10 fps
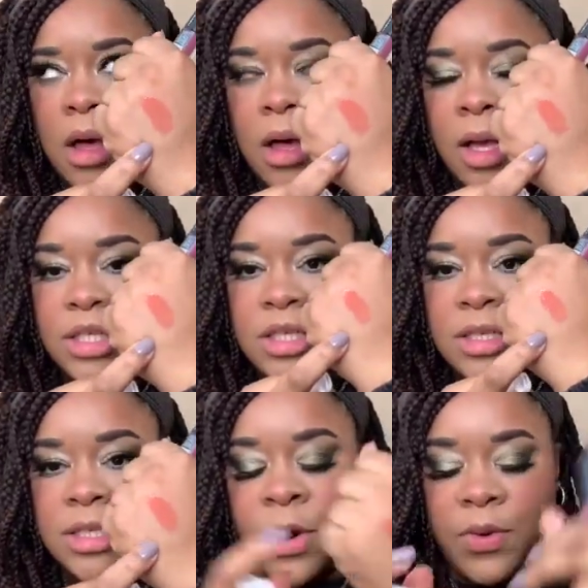
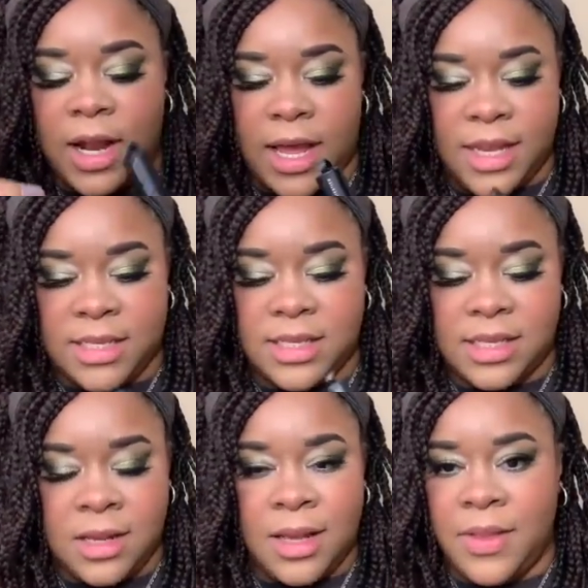So nice.
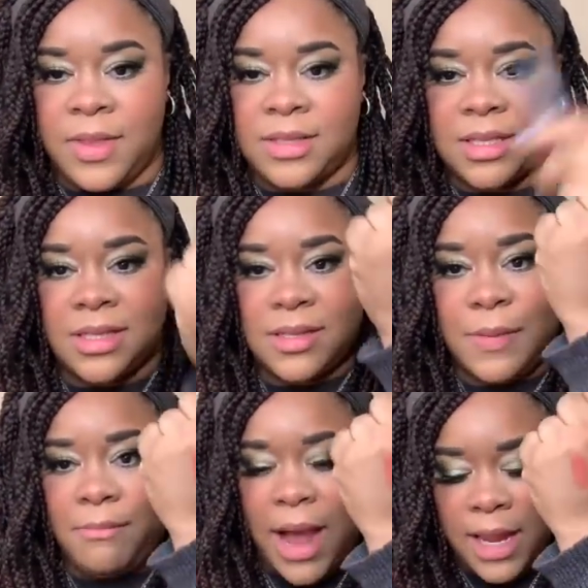This is
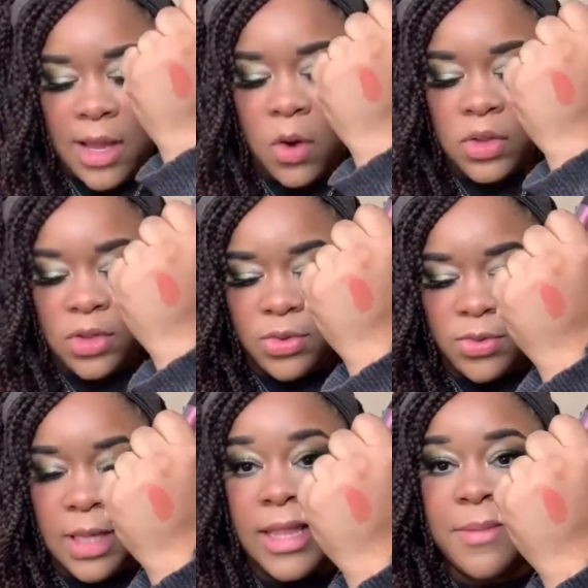my
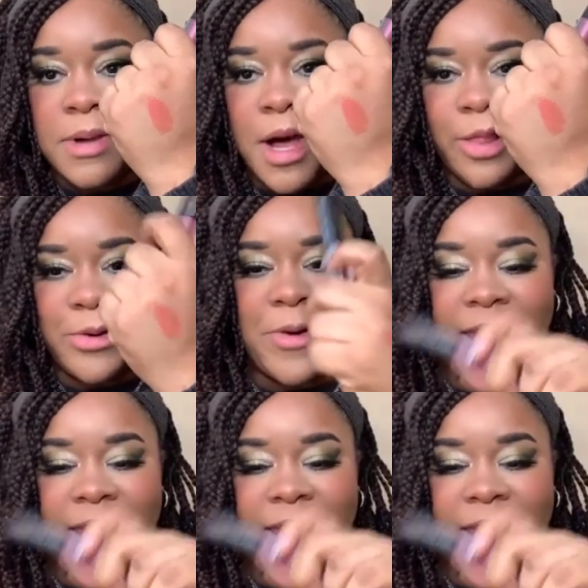go-to lip color right